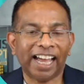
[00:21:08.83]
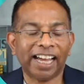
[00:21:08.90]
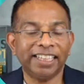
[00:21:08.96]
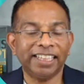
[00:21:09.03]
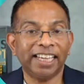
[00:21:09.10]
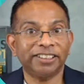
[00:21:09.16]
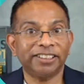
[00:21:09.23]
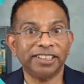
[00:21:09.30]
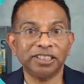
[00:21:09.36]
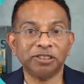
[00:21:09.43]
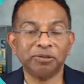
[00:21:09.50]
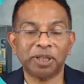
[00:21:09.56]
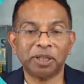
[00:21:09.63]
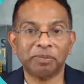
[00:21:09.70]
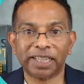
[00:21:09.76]
Yeah, so this is
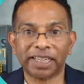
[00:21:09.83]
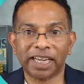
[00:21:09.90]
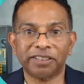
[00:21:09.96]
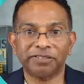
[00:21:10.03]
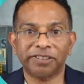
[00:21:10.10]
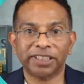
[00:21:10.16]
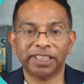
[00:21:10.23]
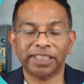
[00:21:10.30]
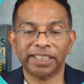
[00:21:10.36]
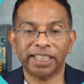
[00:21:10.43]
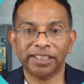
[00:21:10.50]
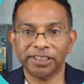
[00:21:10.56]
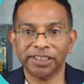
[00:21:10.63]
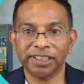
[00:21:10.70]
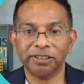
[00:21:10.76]
one about artificial
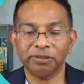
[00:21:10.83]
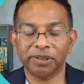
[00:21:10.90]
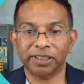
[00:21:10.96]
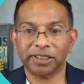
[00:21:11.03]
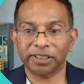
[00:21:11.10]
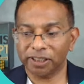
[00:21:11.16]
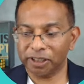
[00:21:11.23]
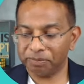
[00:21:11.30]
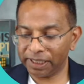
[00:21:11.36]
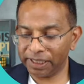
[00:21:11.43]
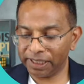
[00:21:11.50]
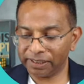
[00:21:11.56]
intelligence, which is going to be